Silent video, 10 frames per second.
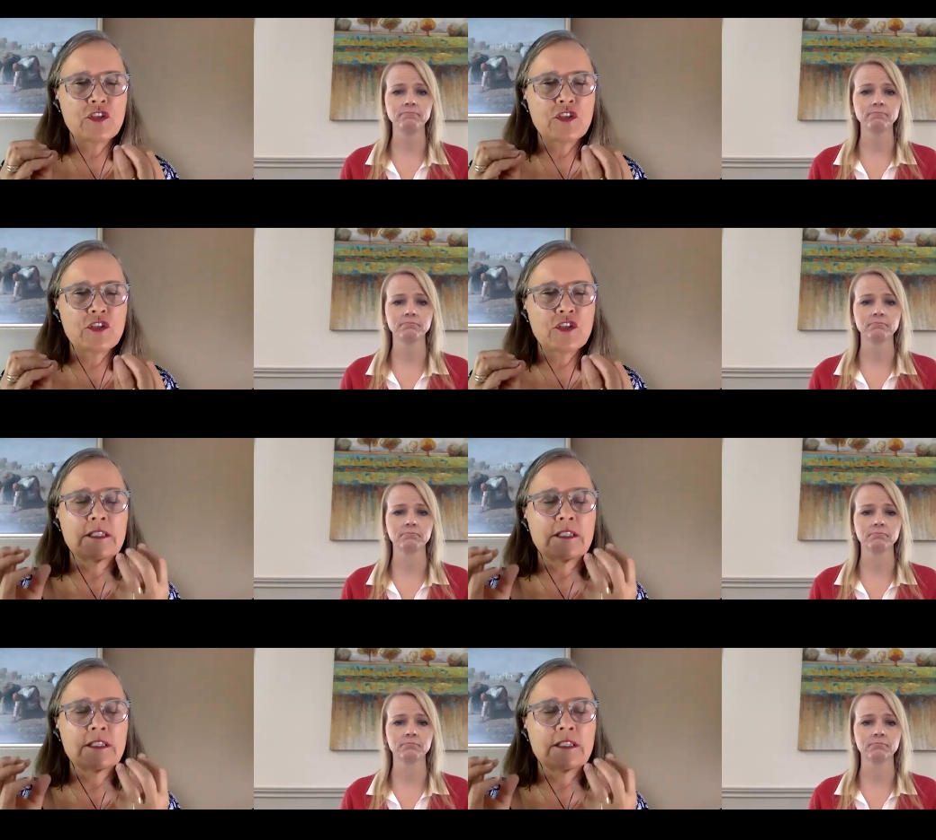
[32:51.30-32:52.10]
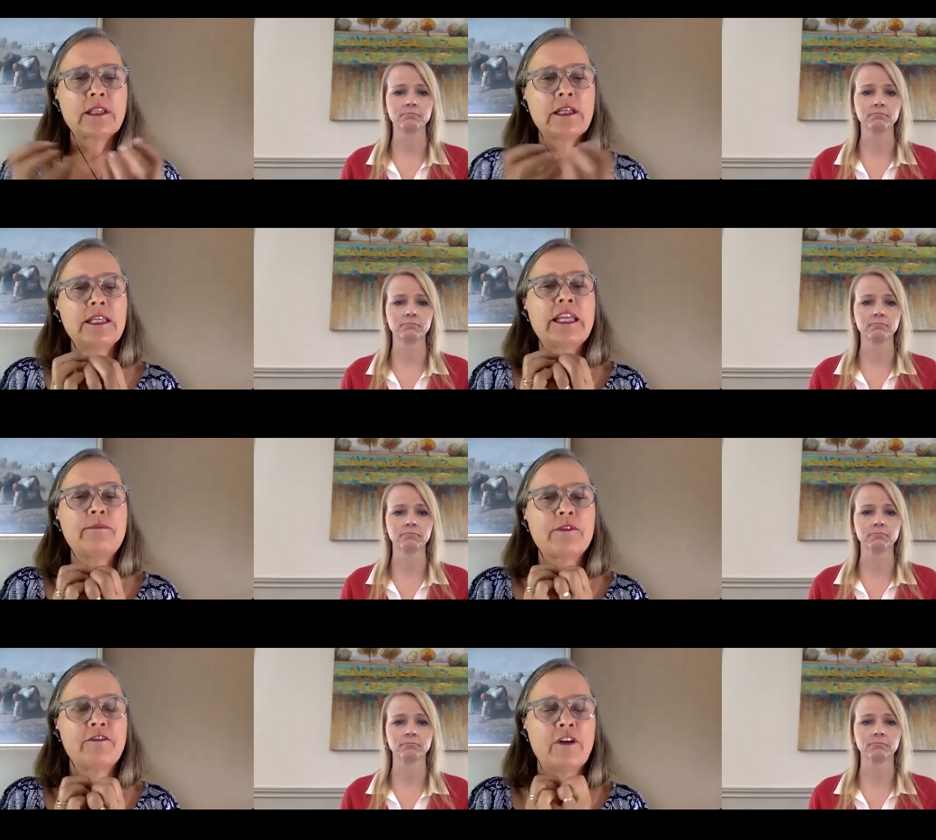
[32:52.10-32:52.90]
Speaker 1: is typically to keep
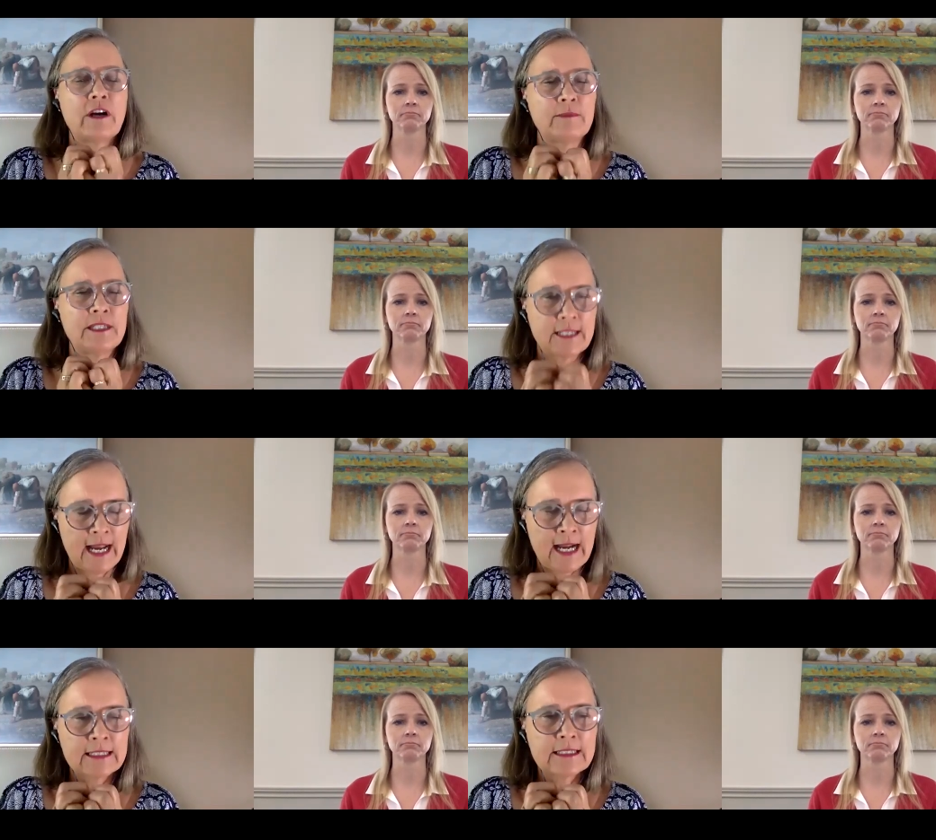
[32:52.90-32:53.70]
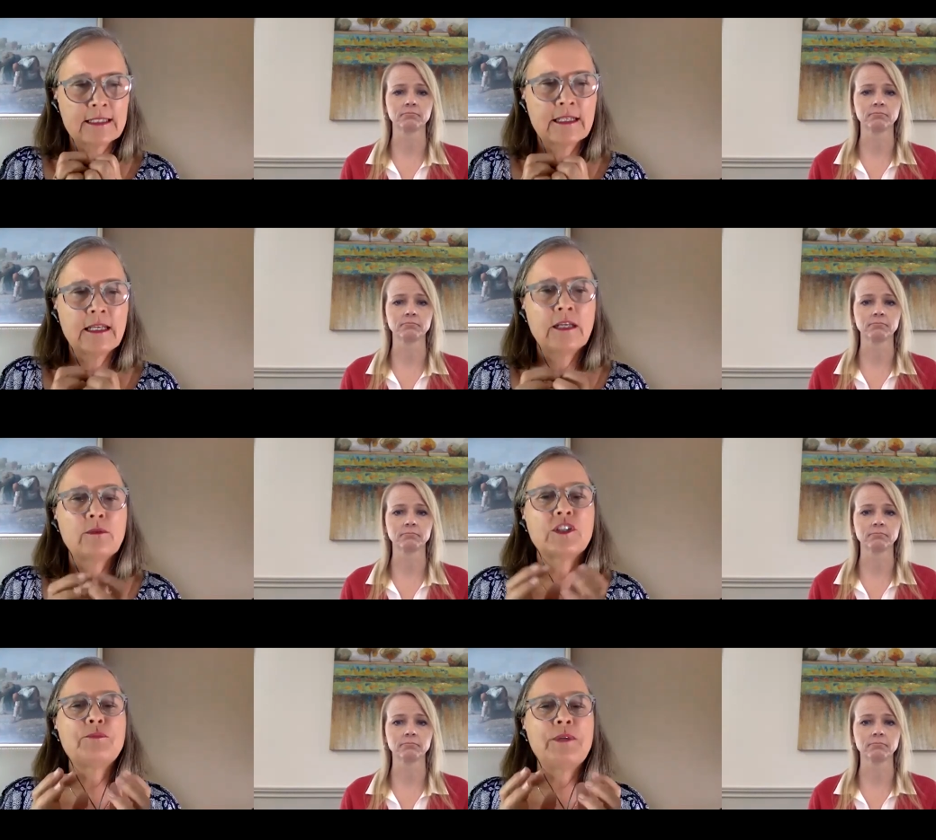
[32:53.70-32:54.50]
the farm intact
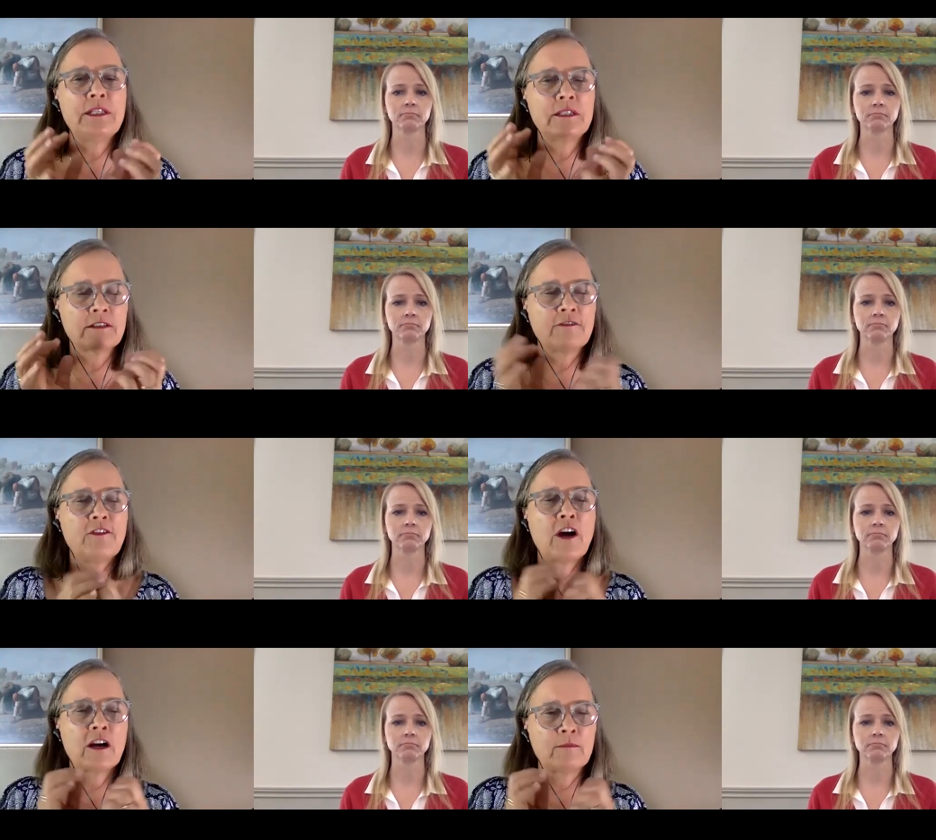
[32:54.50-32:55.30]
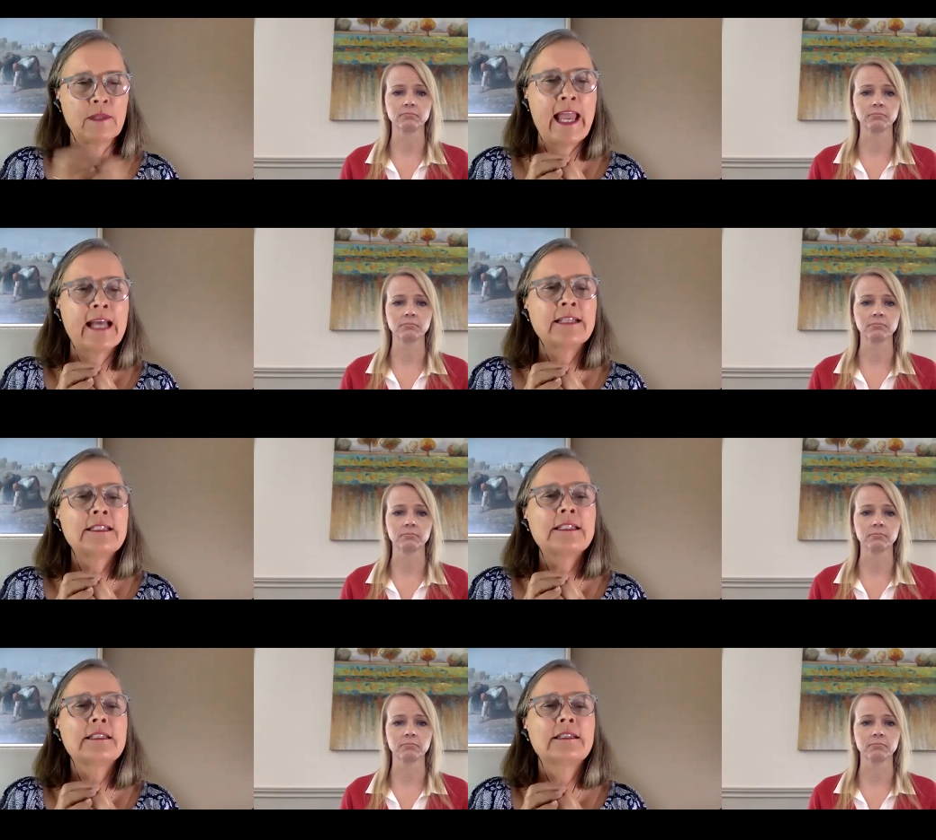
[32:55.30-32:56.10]
which means the
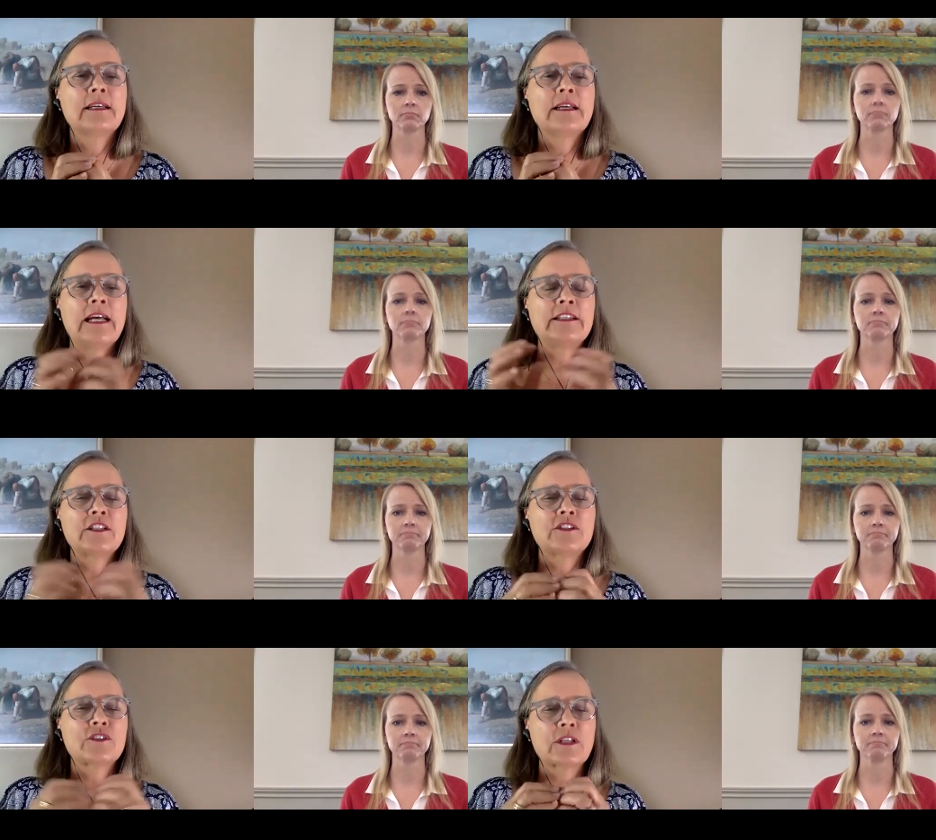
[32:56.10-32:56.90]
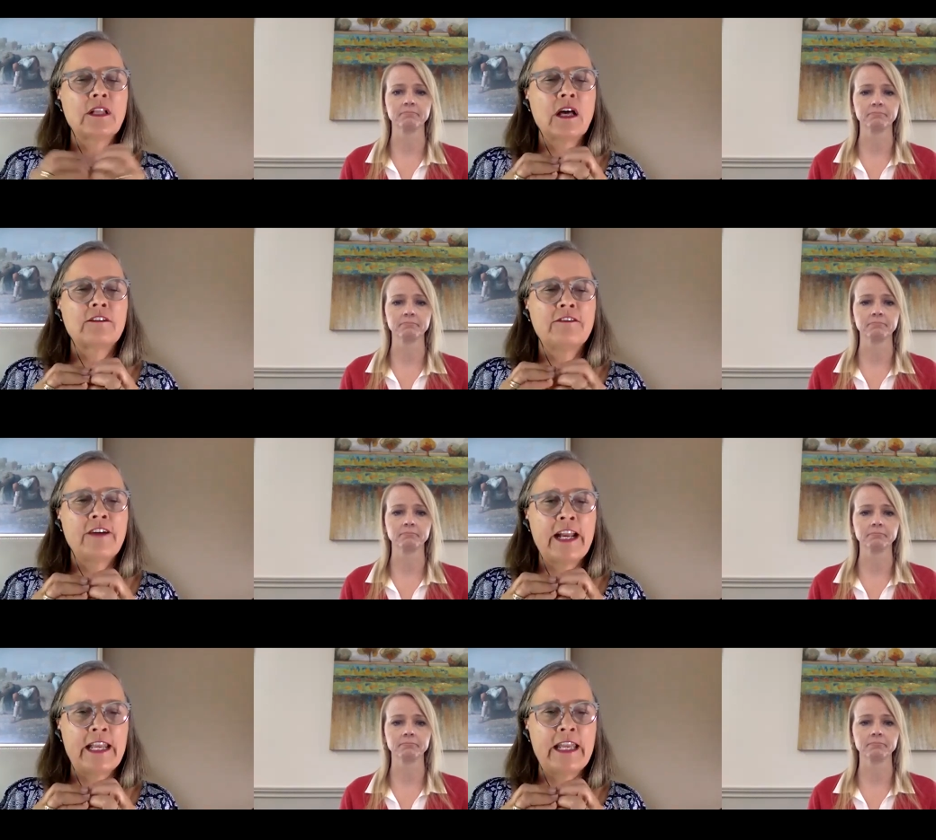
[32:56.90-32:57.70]
farmland, and that there's a lot of
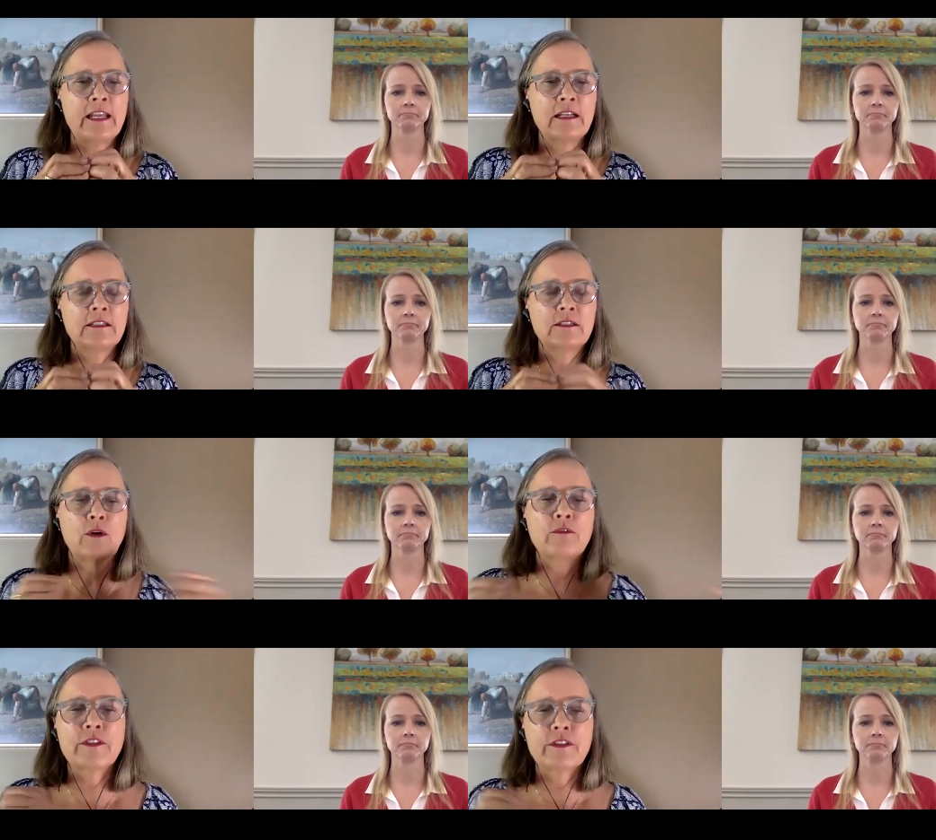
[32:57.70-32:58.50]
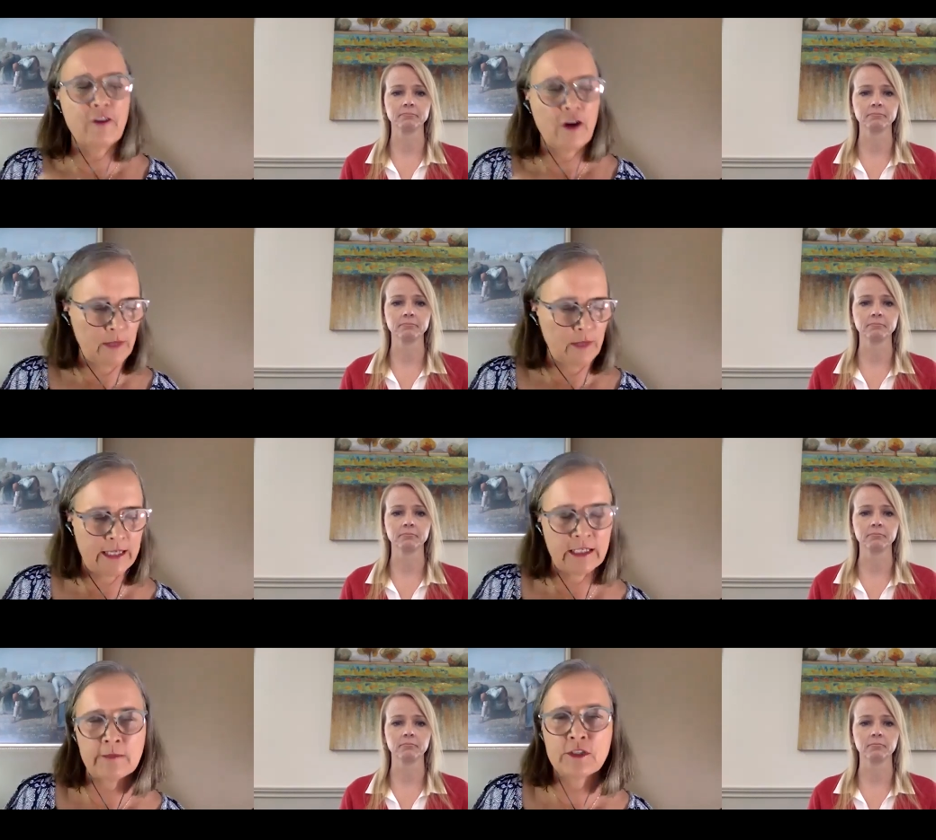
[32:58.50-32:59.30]
fighting over the
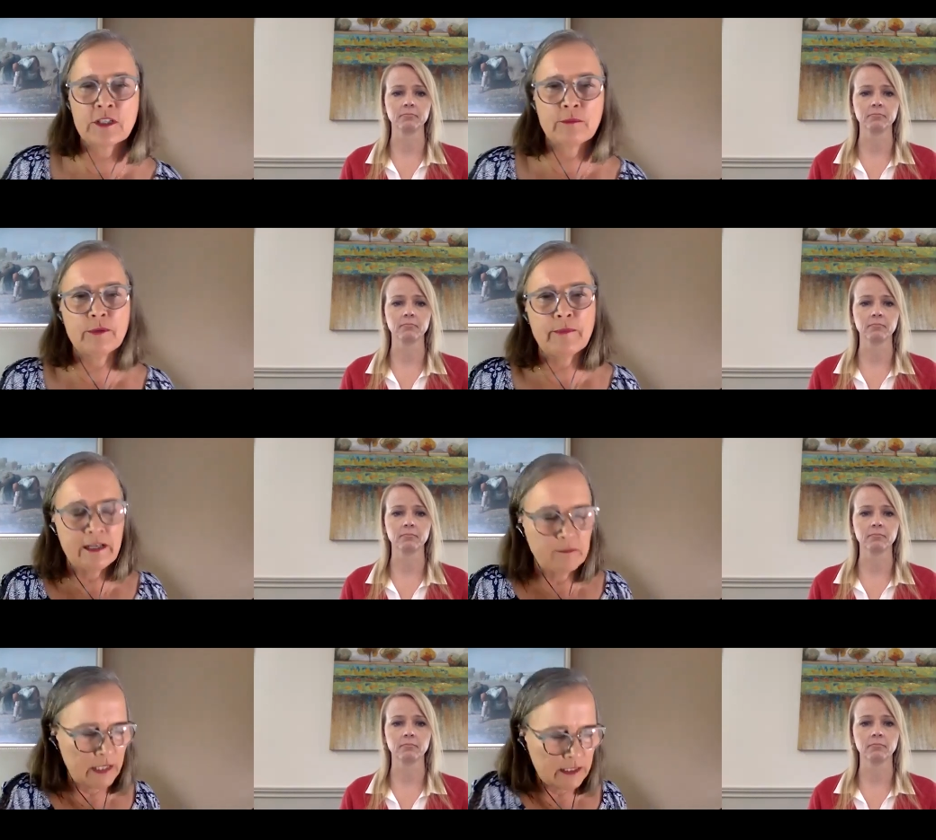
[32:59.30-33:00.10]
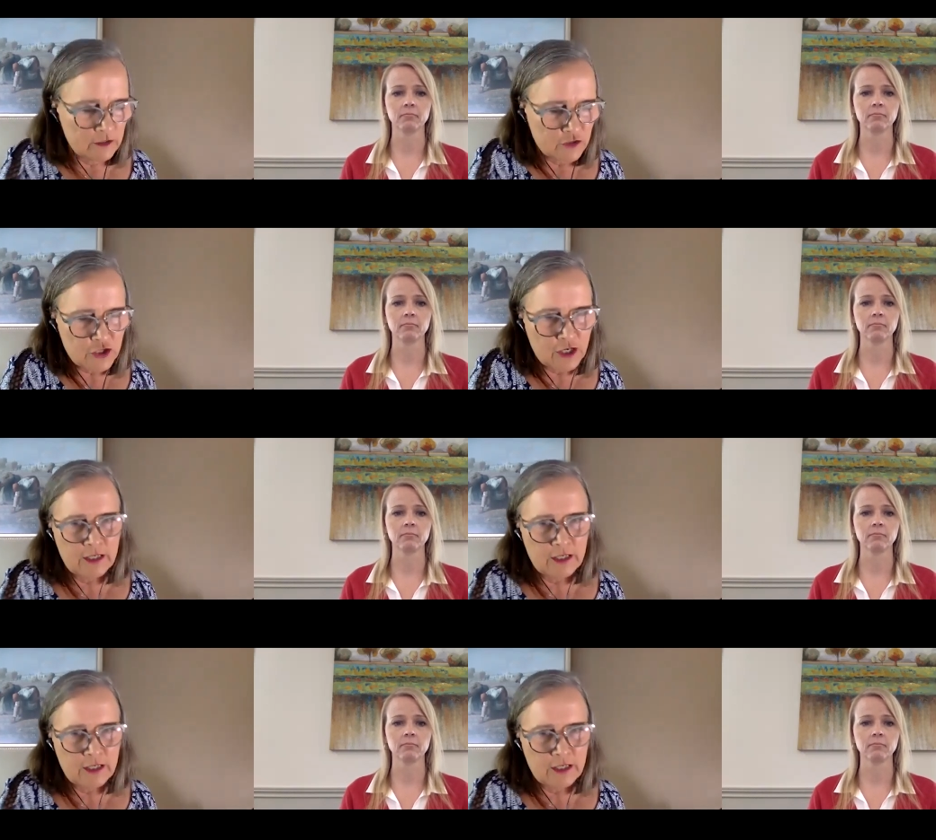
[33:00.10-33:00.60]
farmland. And I'm just going to put my, my little chart